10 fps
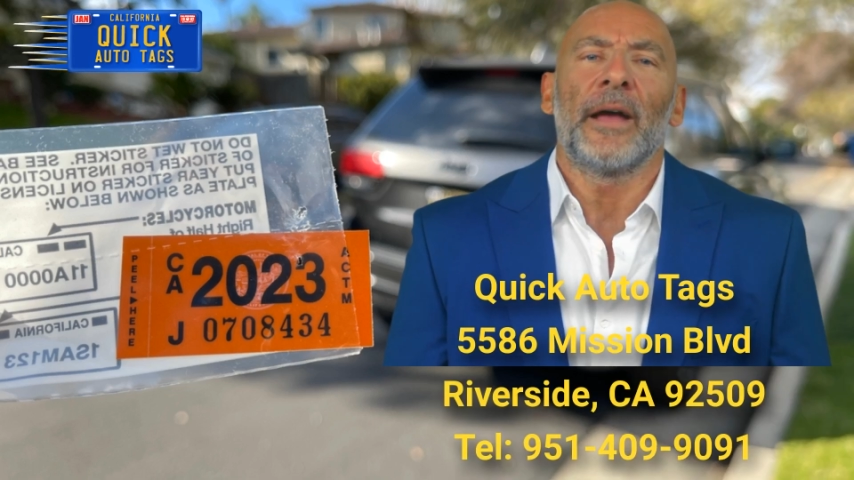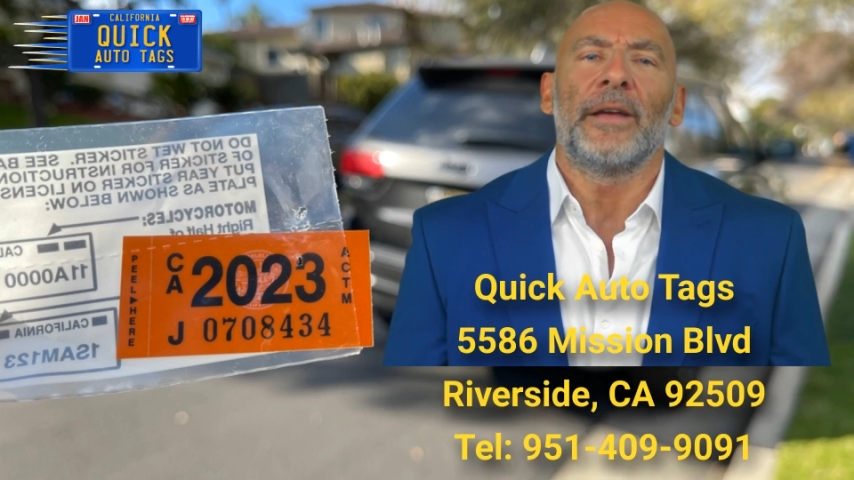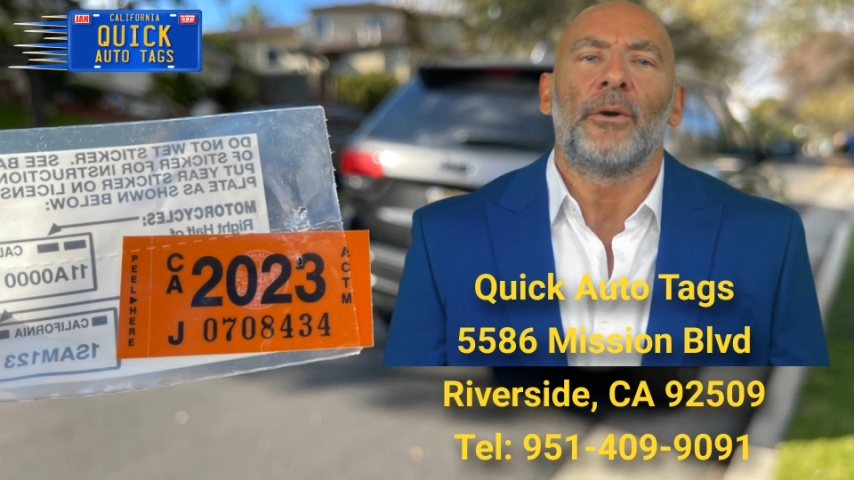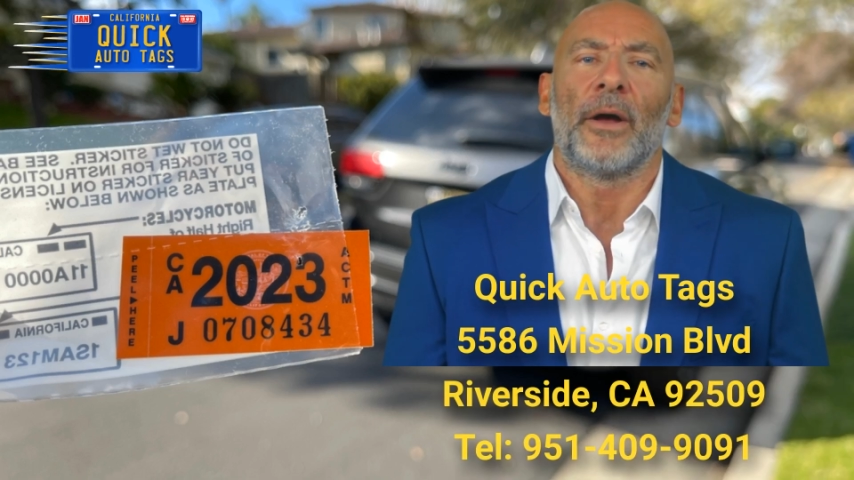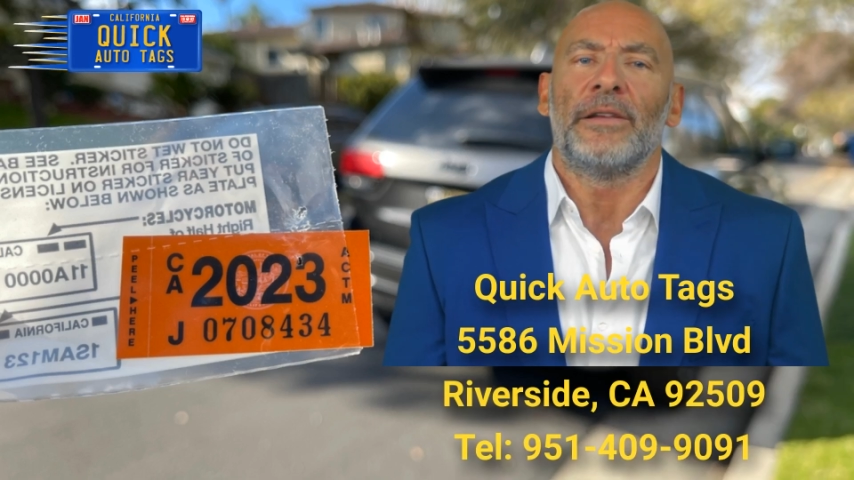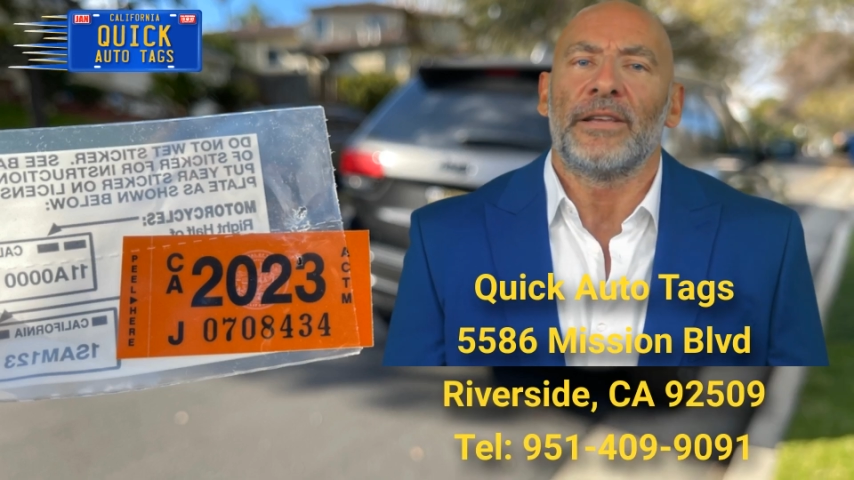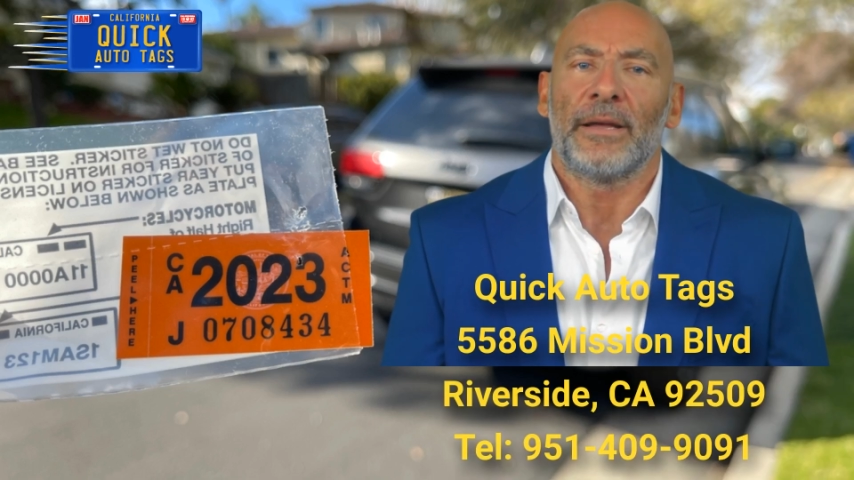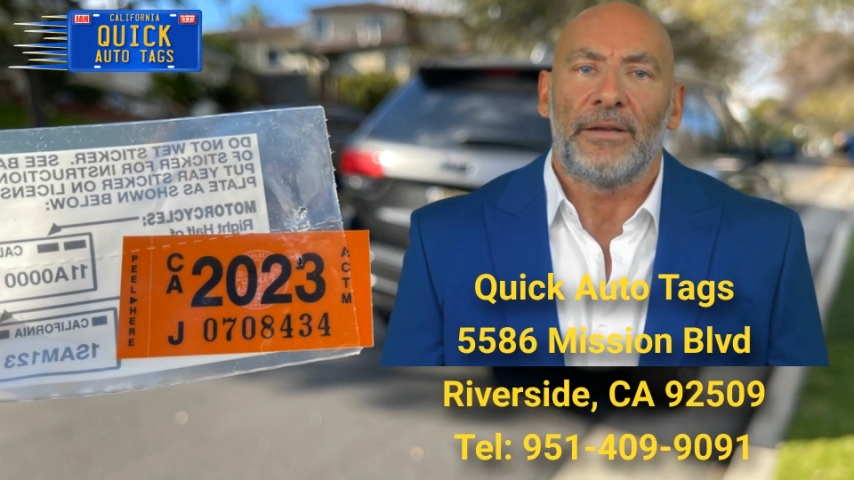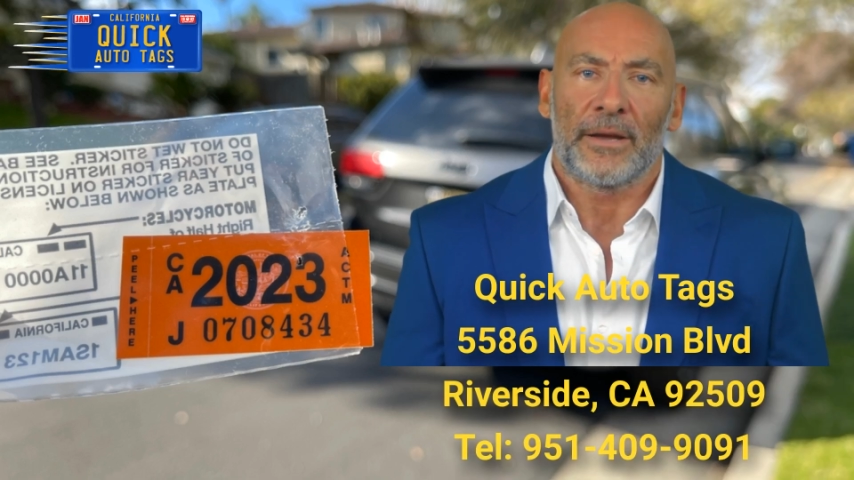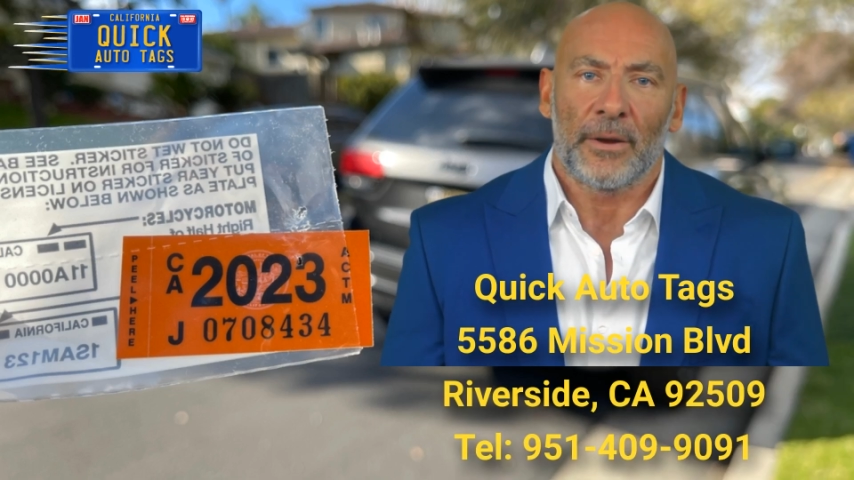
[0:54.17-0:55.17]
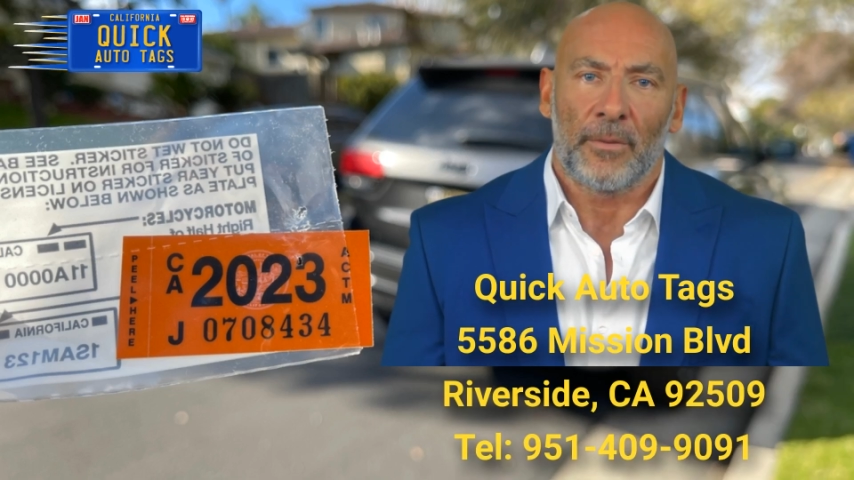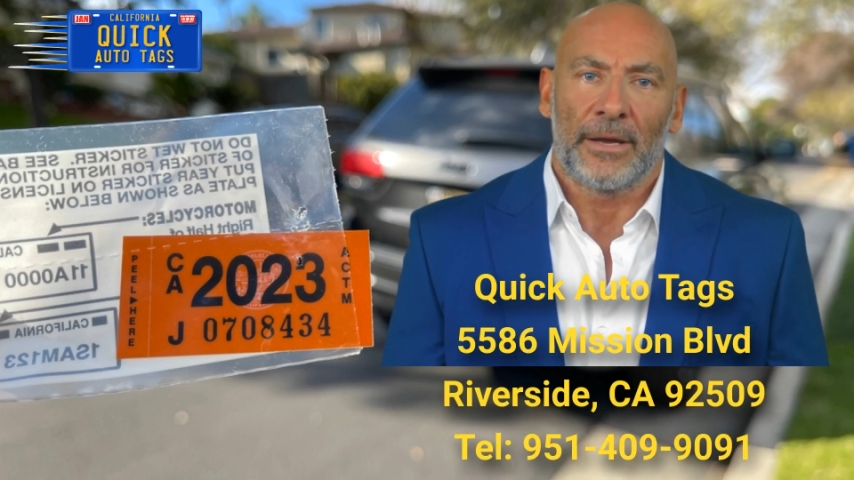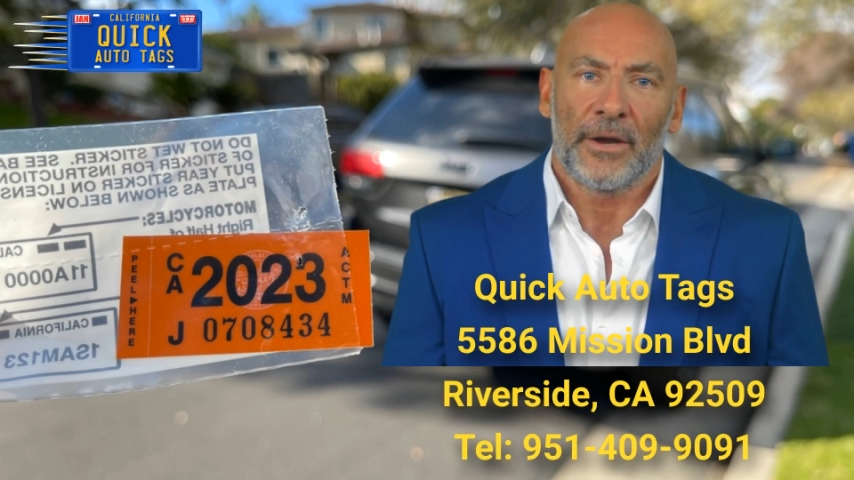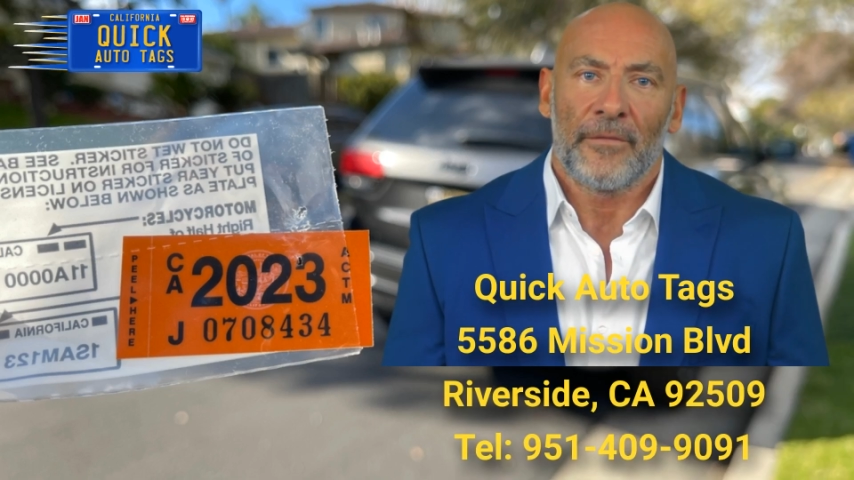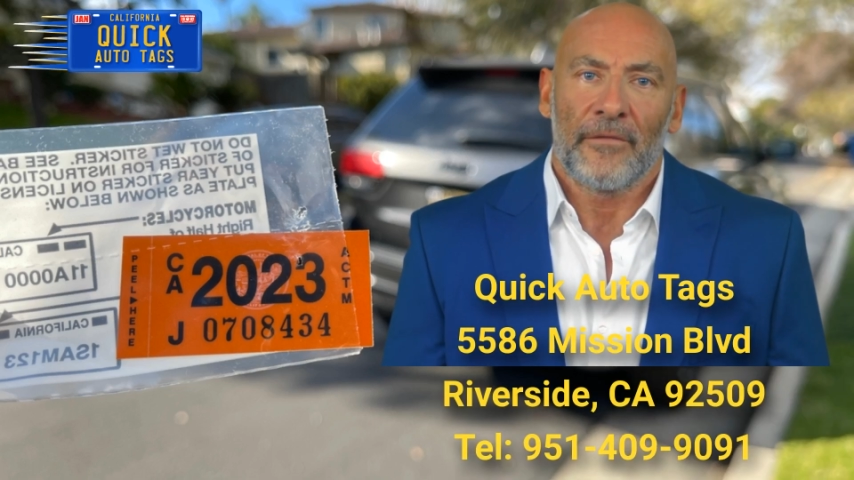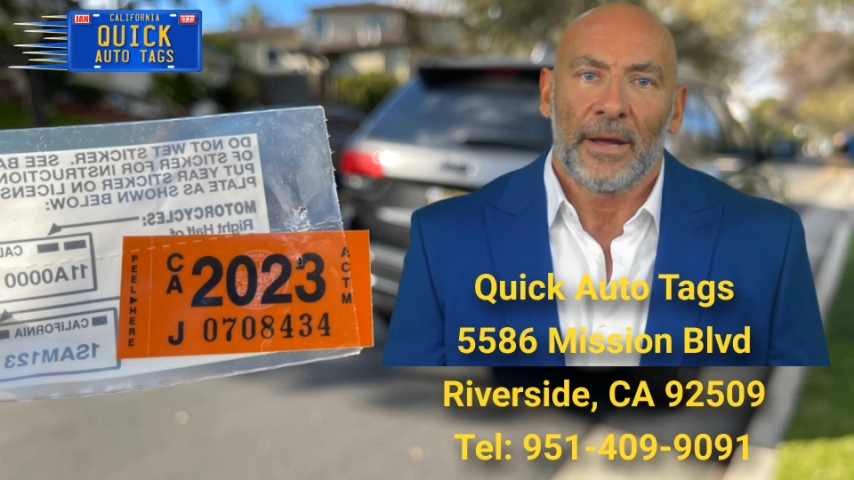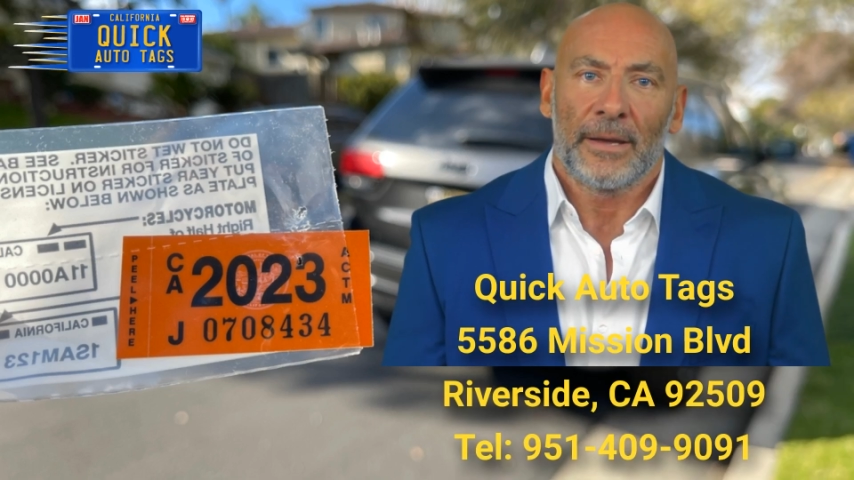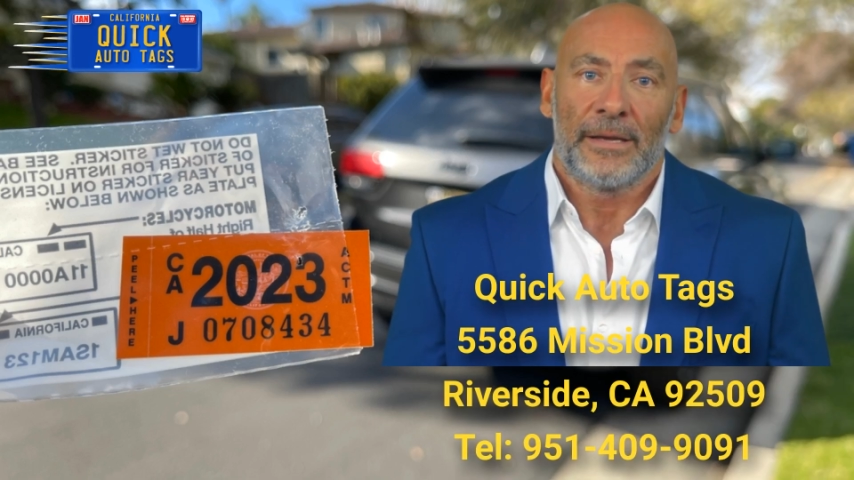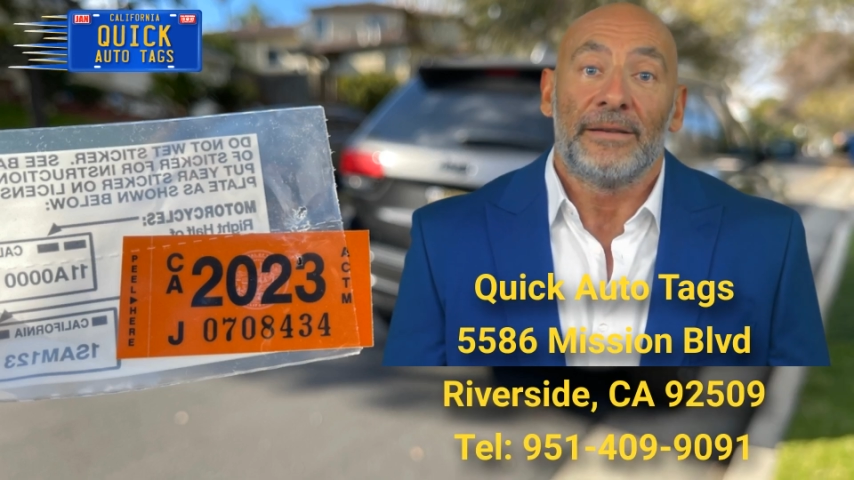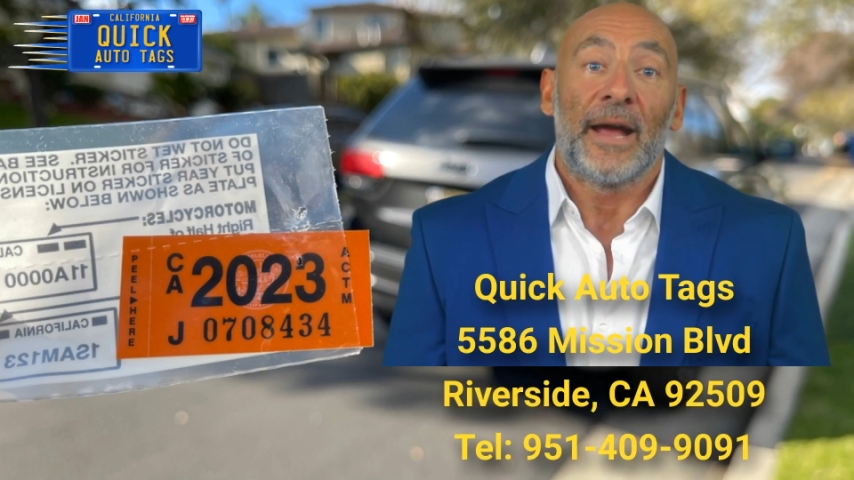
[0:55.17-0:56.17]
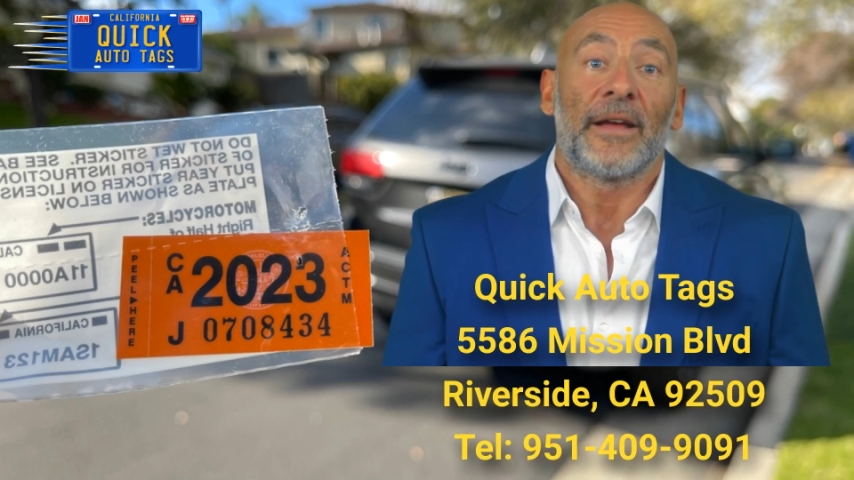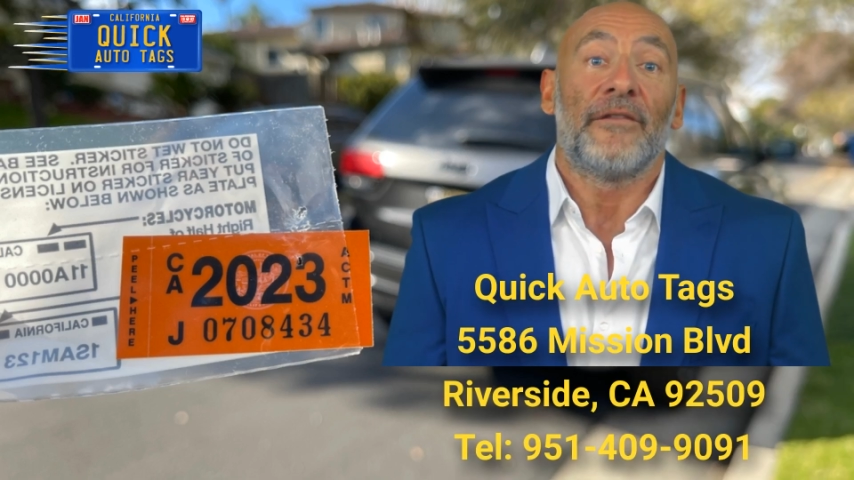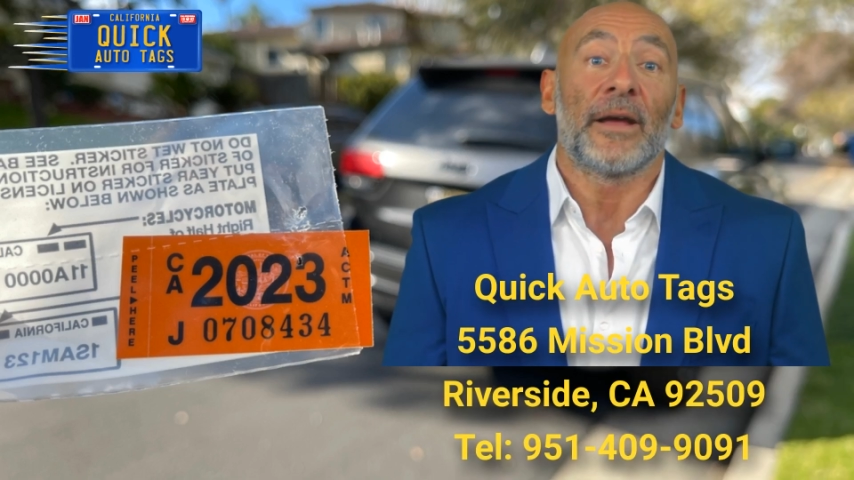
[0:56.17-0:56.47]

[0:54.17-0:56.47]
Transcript: any questions, you can reach our friendly staff